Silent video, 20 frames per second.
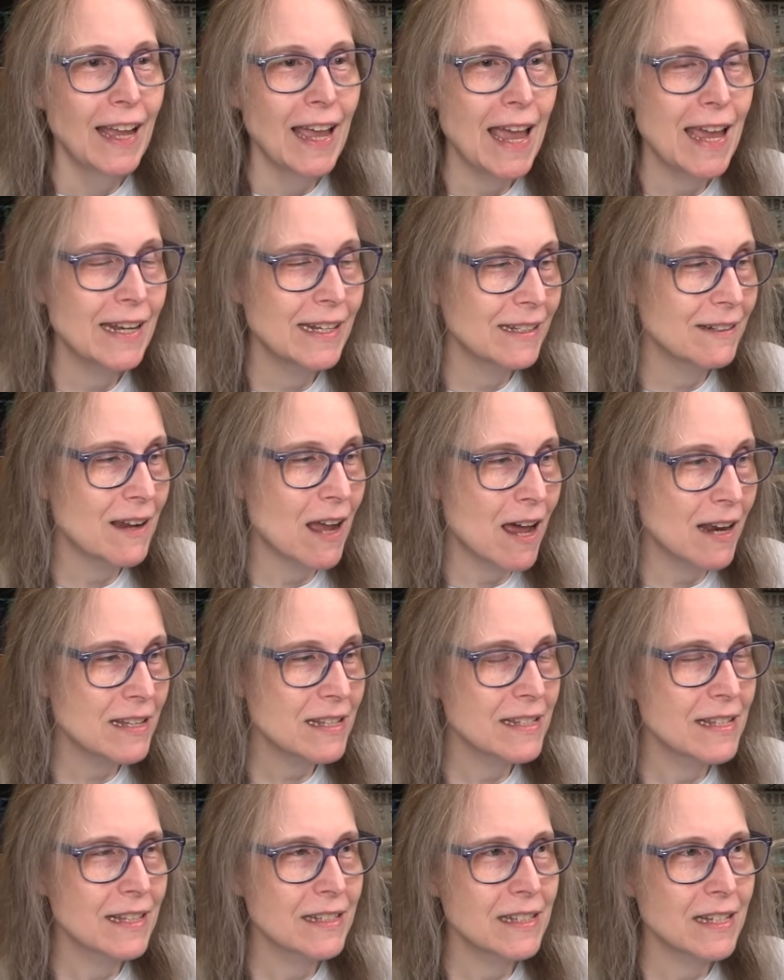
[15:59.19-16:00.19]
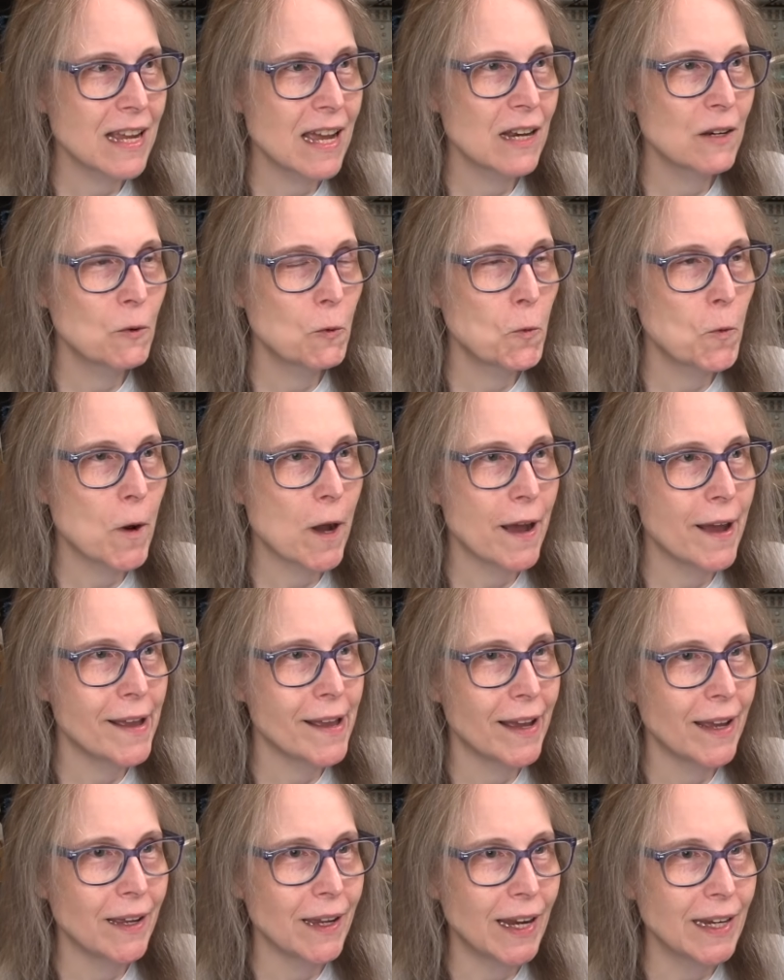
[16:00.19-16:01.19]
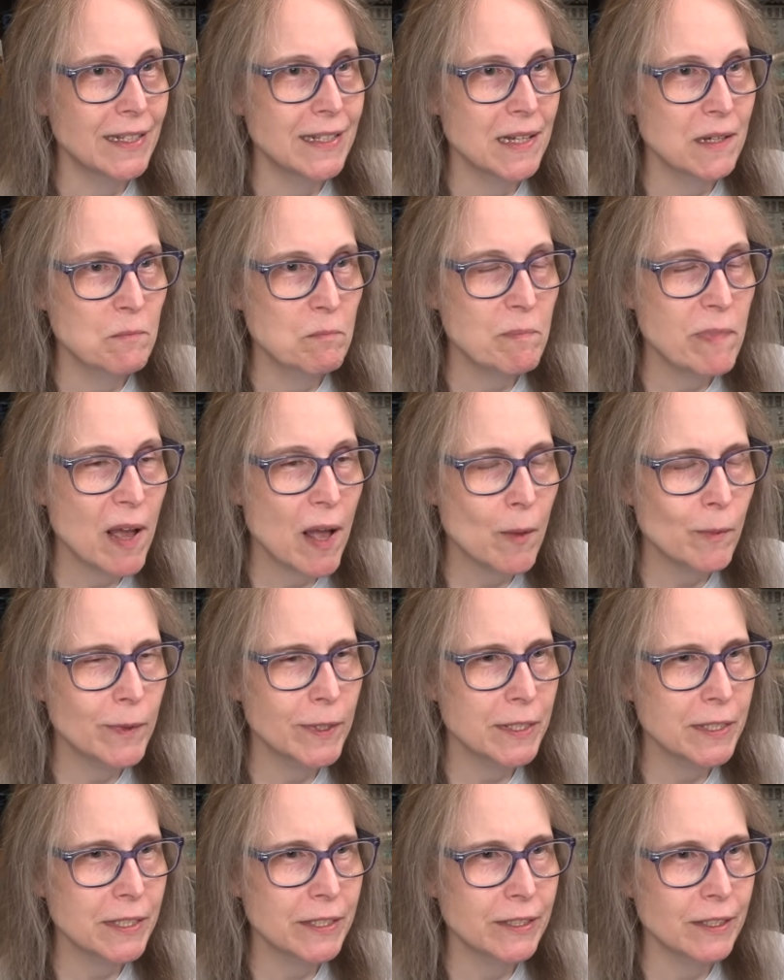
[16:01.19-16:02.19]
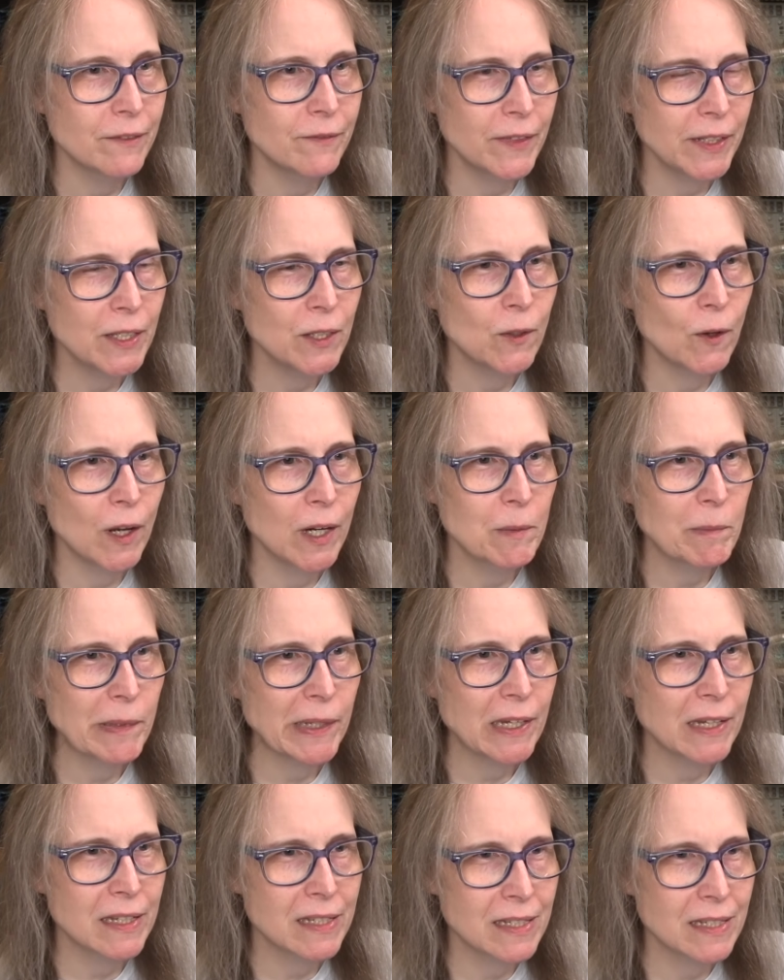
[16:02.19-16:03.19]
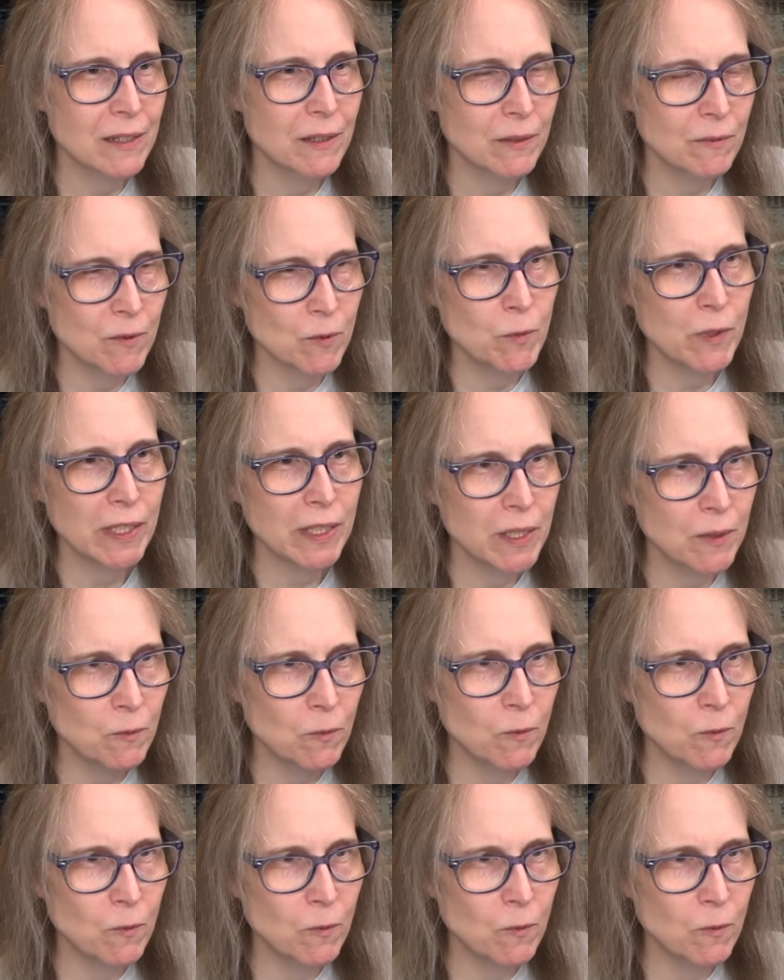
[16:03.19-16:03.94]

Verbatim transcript: And honestly, it's kind of why I, I didn't publish a video on it, because it really